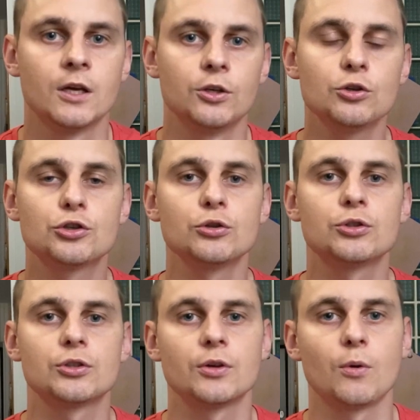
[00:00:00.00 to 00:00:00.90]
You
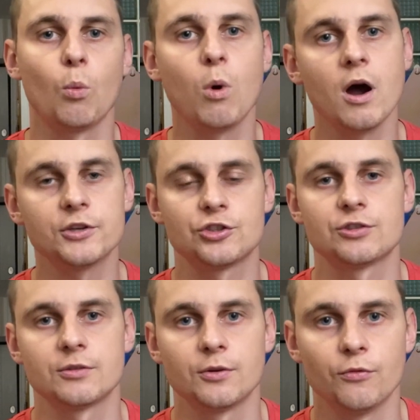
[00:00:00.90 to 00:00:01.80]
should
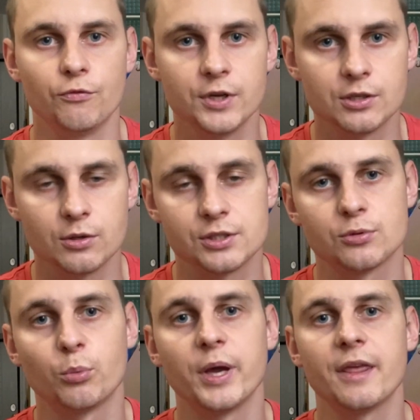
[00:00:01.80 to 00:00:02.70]
watch videos
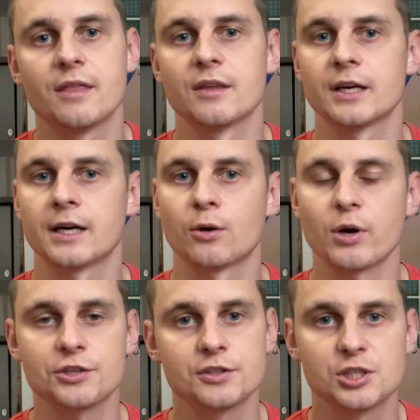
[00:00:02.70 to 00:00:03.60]
with
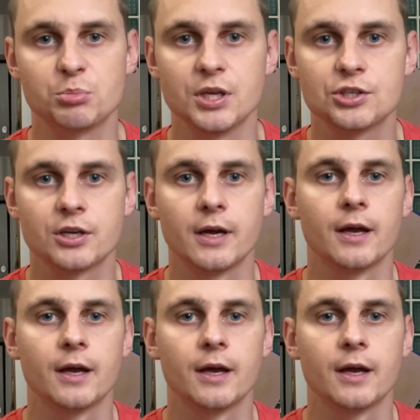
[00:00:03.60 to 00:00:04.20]
Russian speech